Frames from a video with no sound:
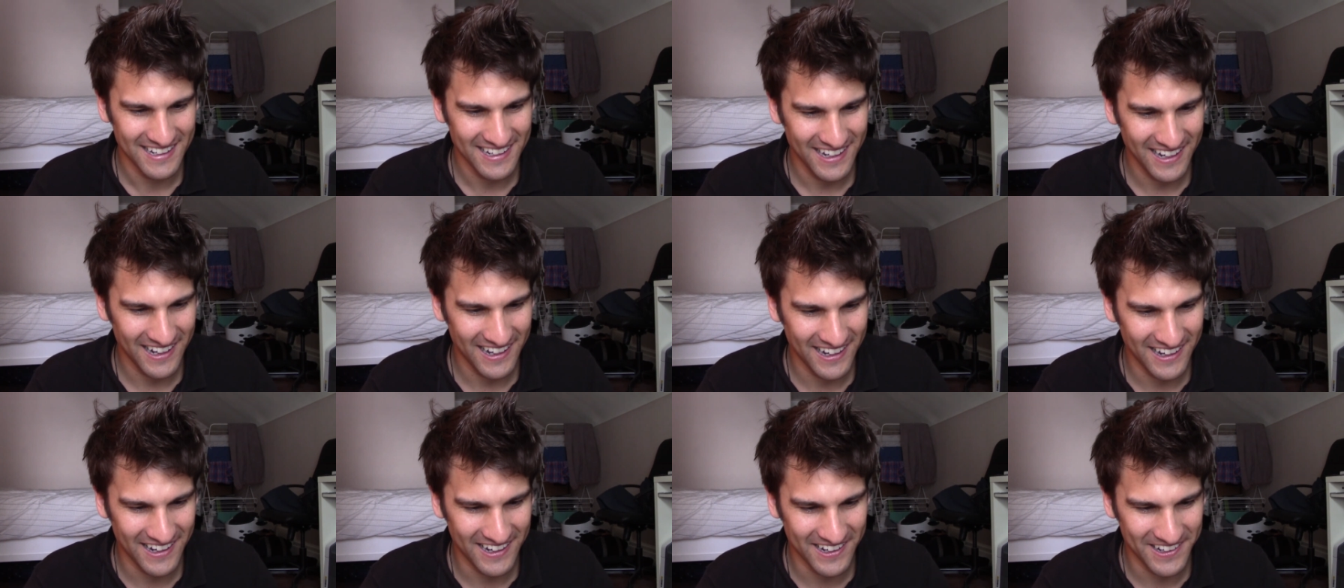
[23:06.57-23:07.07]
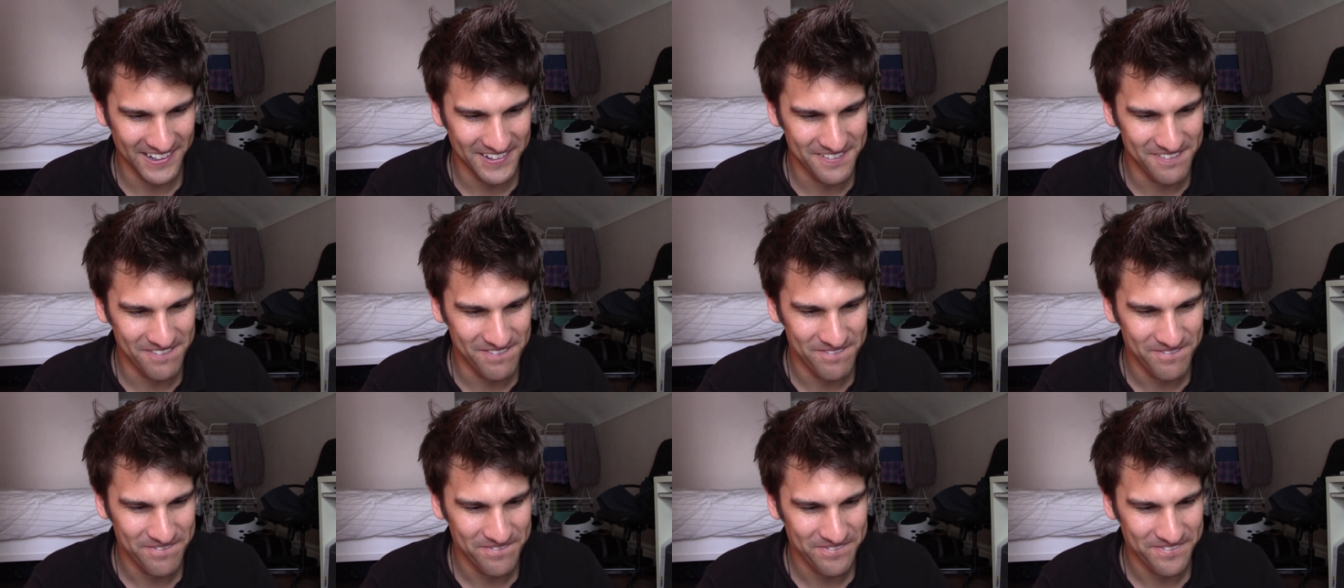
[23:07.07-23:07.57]

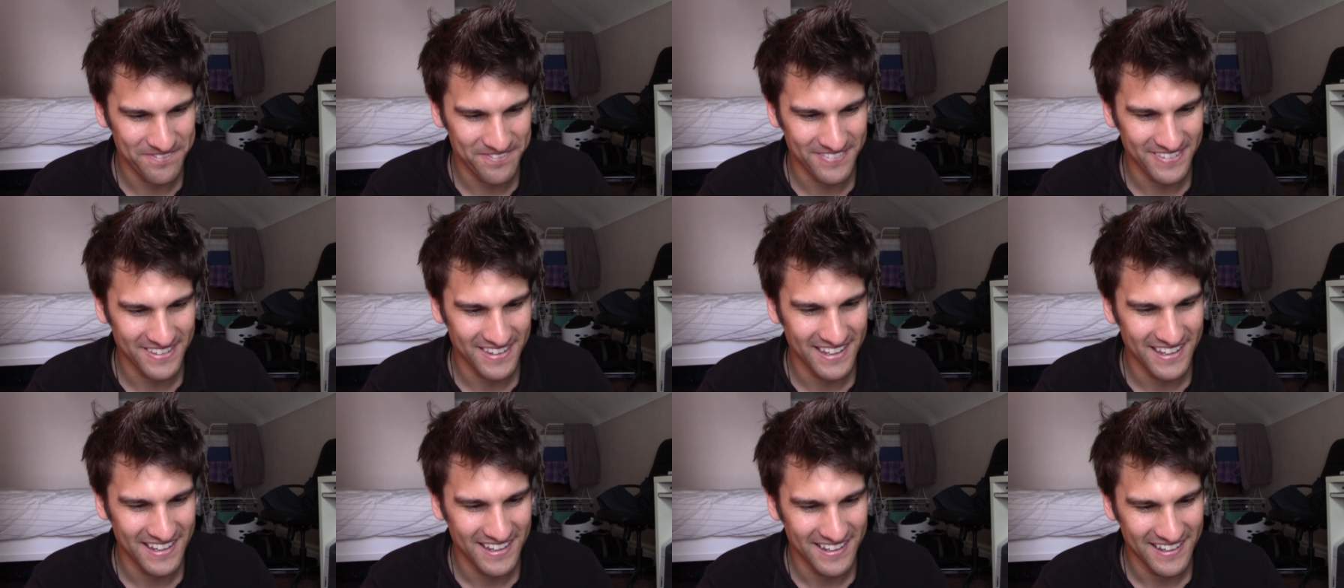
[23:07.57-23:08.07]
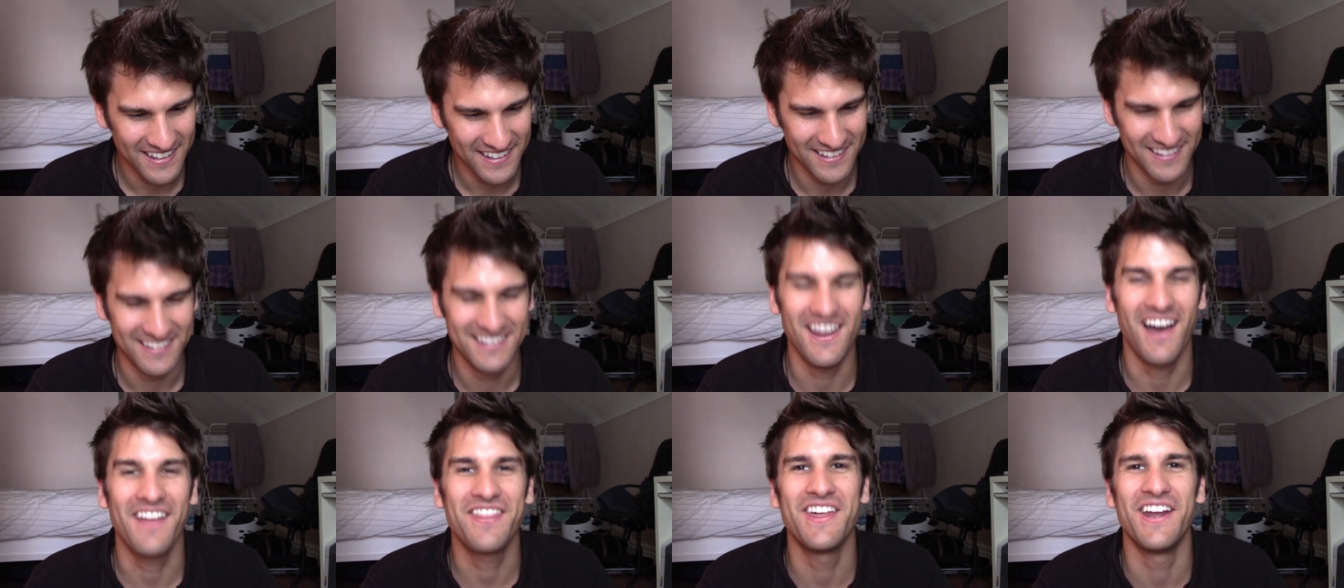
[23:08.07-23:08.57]

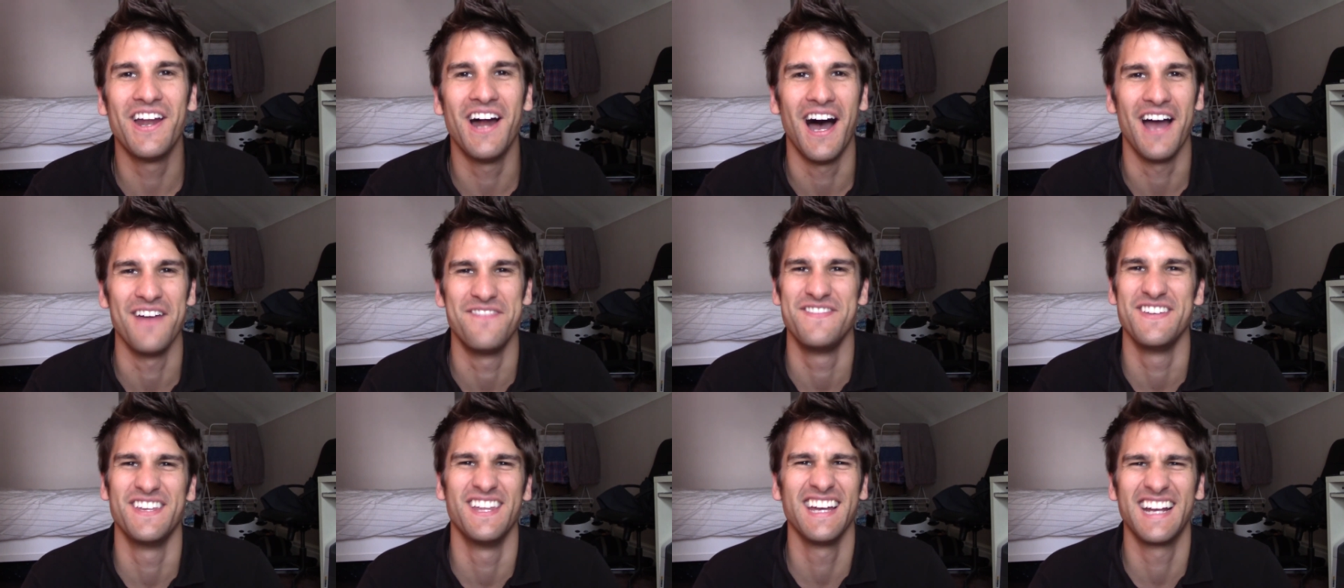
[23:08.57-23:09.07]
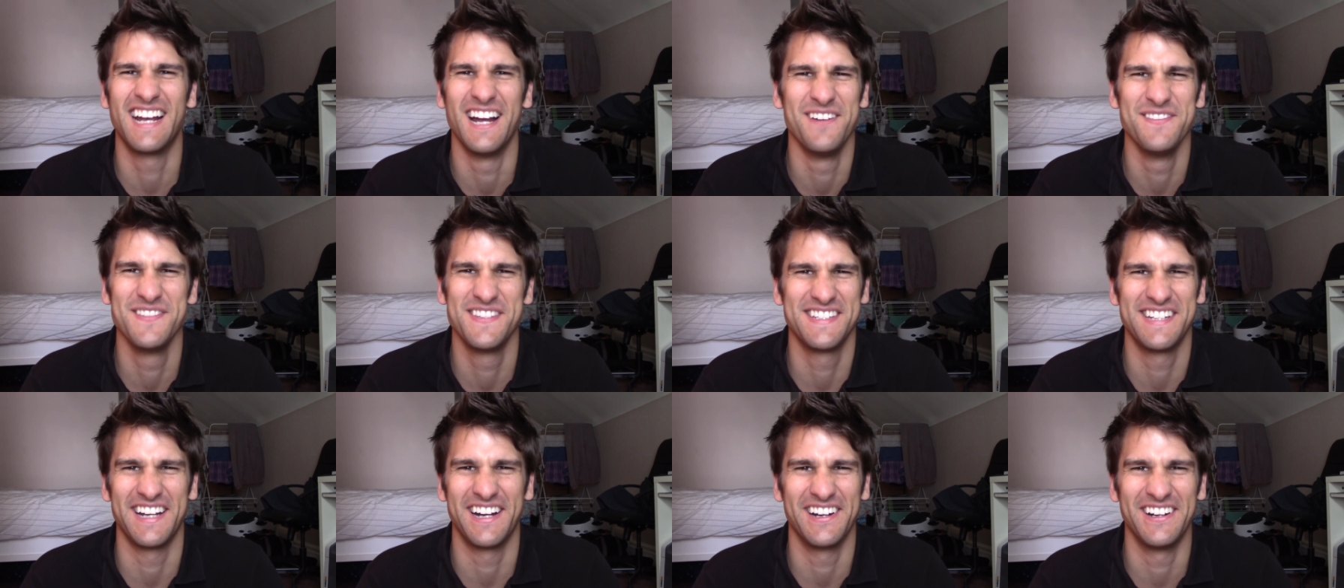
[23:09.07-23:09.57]
Not that I feel like I'm
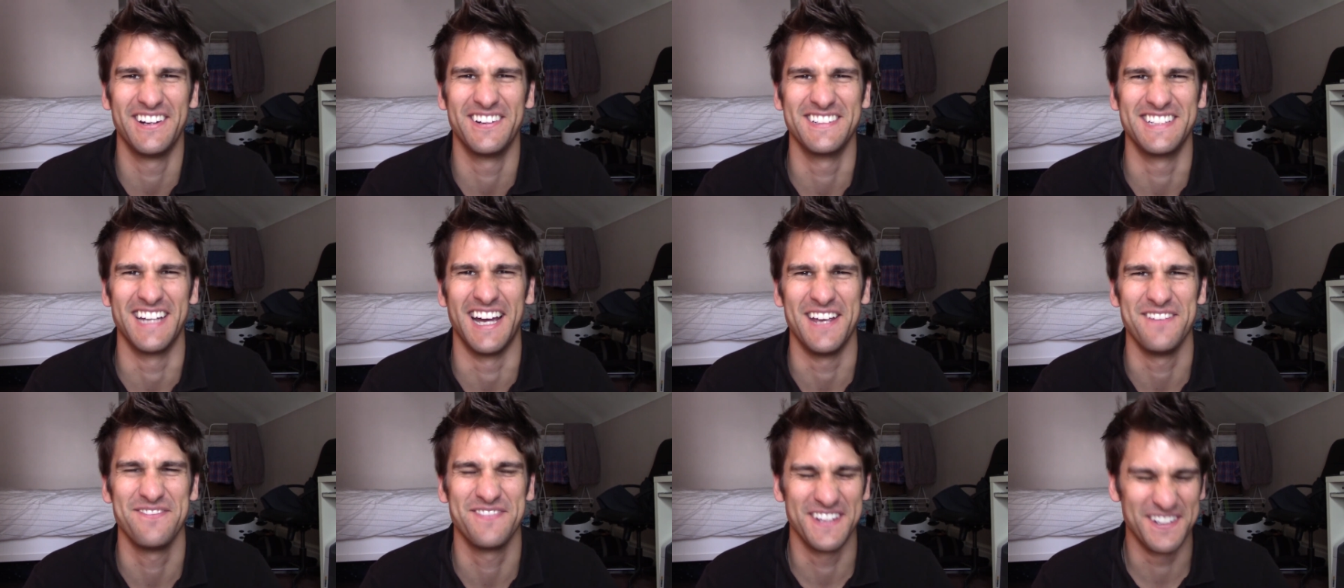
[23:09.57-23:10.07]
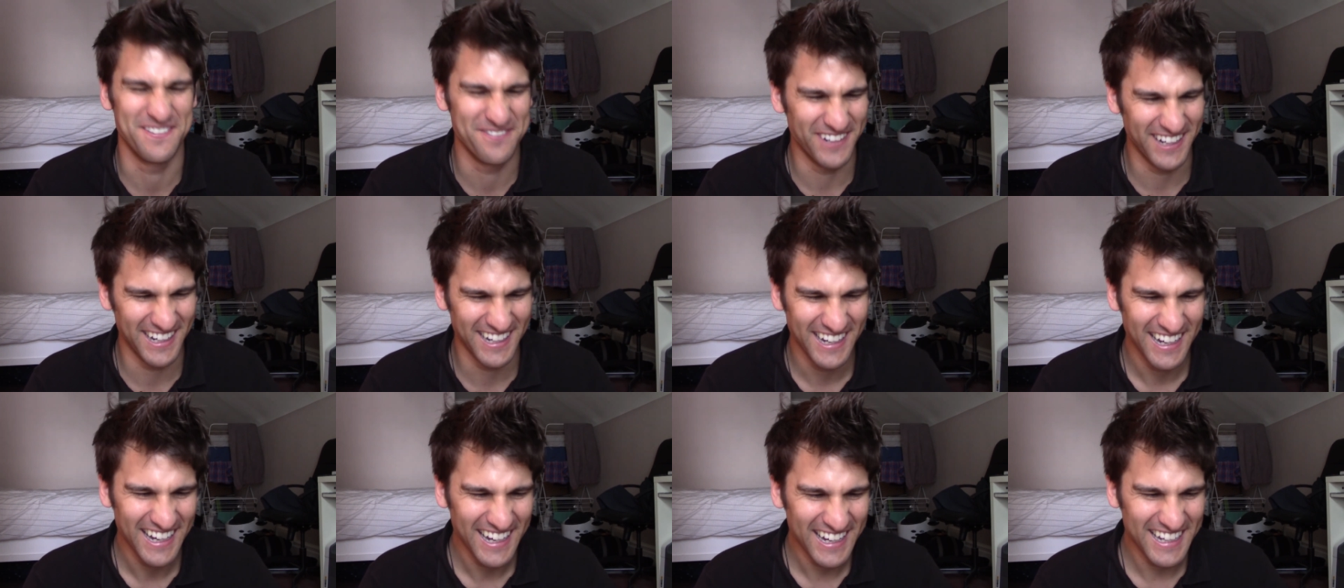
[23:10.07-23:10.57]
stereotyping,
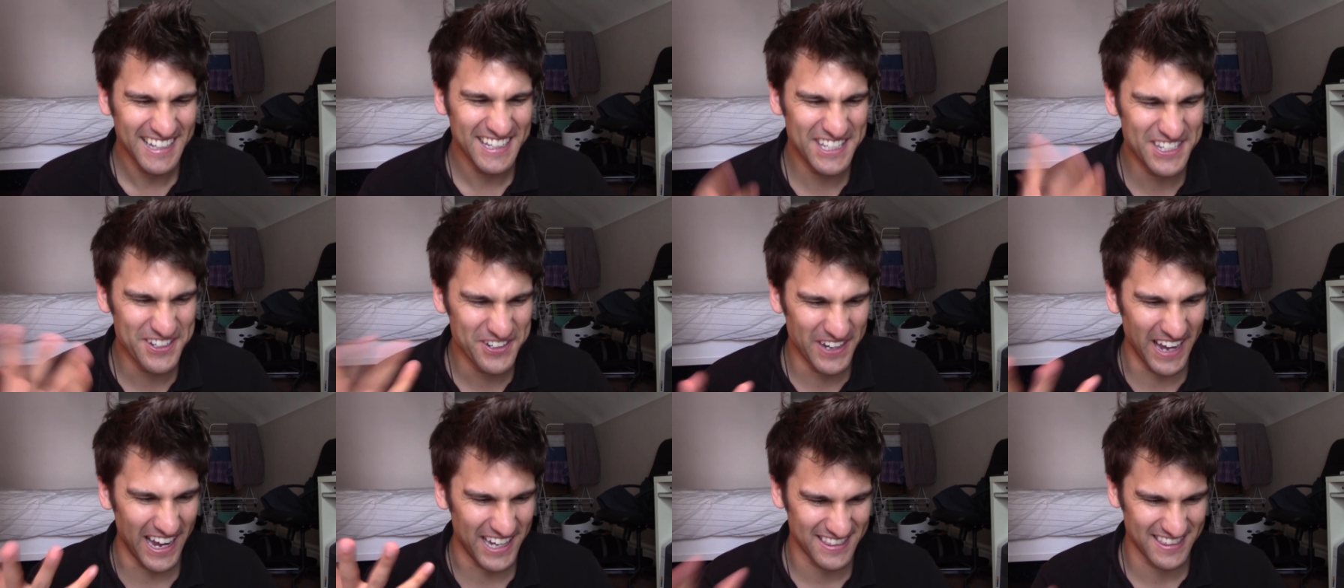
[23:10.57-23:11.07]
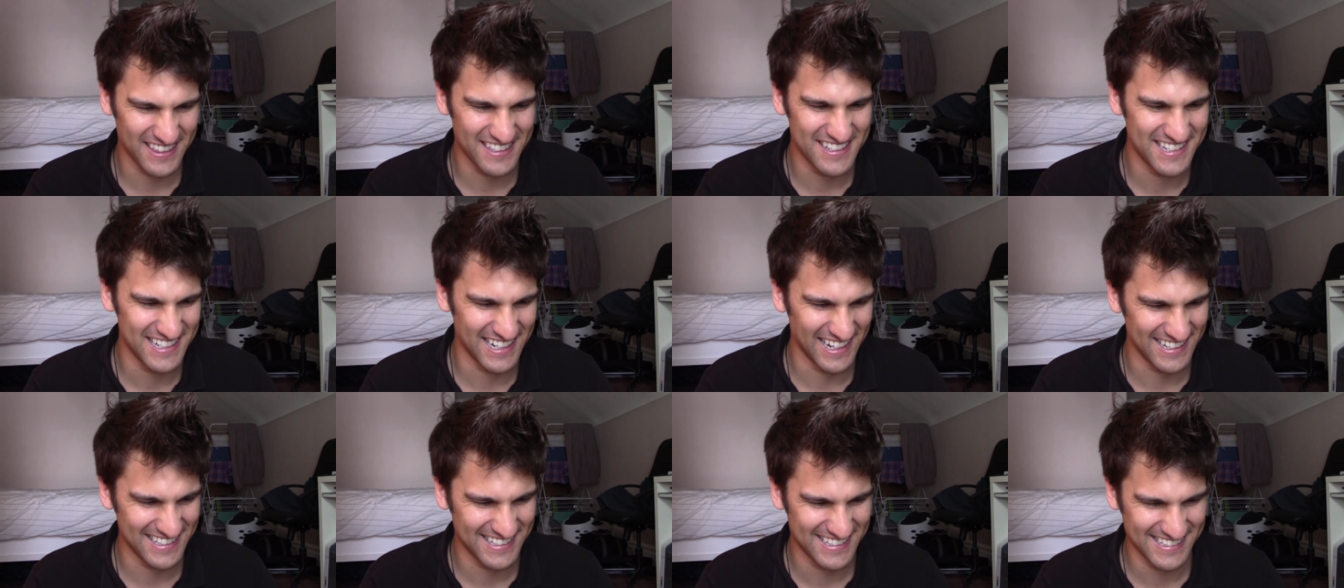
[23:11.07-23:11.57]
but you get the
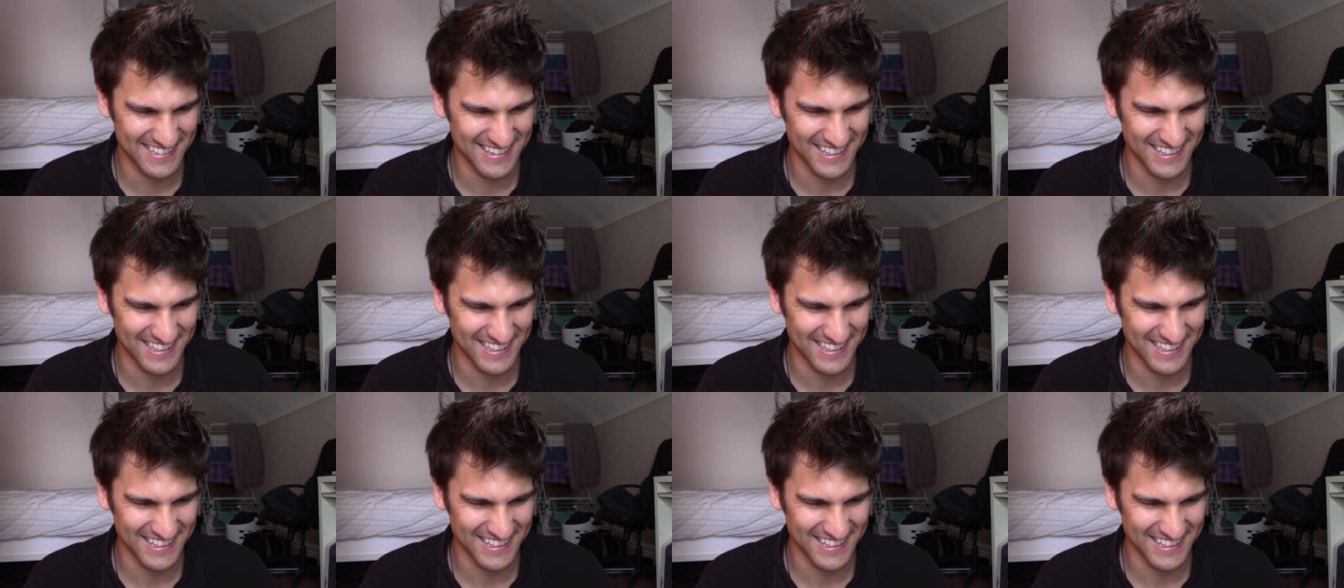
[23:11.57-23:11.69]
gist.